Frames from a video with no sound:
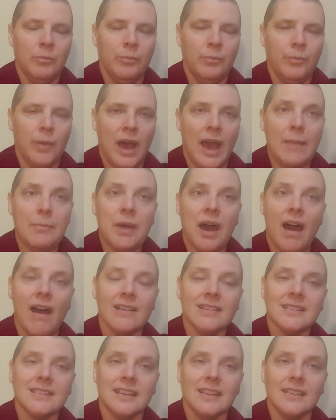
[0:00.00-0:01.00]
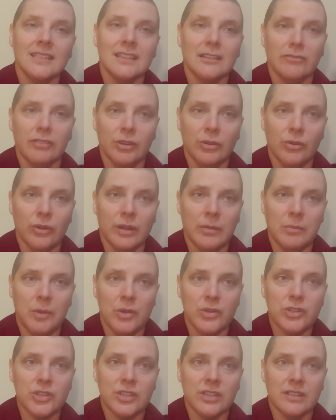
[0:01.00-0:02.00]
bypassing difficult
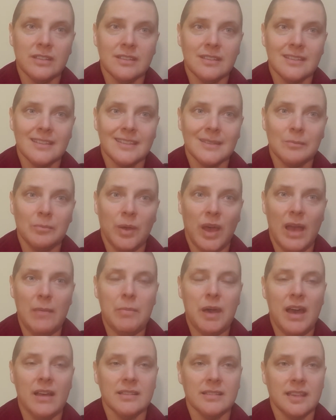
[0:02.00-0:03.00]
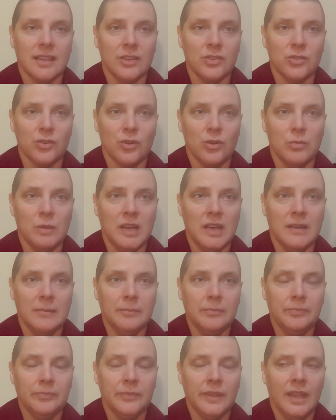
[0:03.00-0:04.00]
emotions, bypassing trauma.
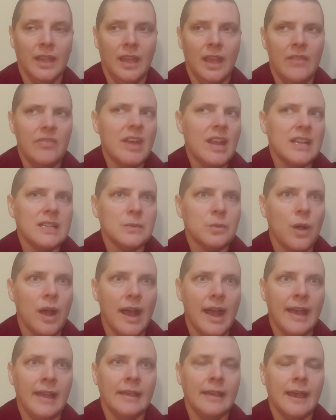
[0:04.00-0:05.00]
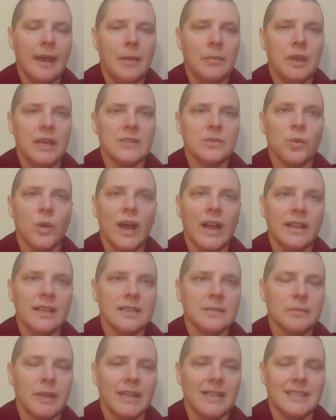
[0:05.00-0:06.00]
And that is why, as well
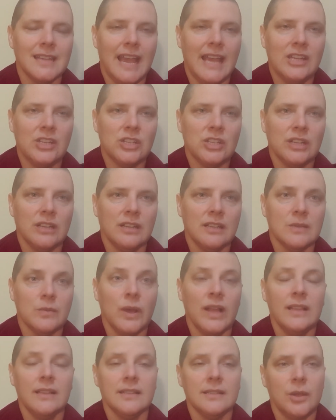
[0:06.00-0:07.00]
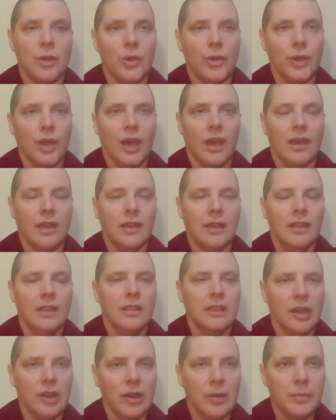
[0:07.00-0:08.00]
as meditation, as well as yoga,
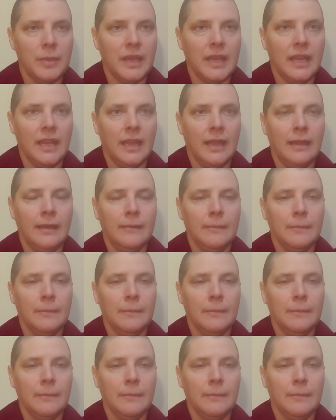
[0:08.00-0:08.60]
therapy,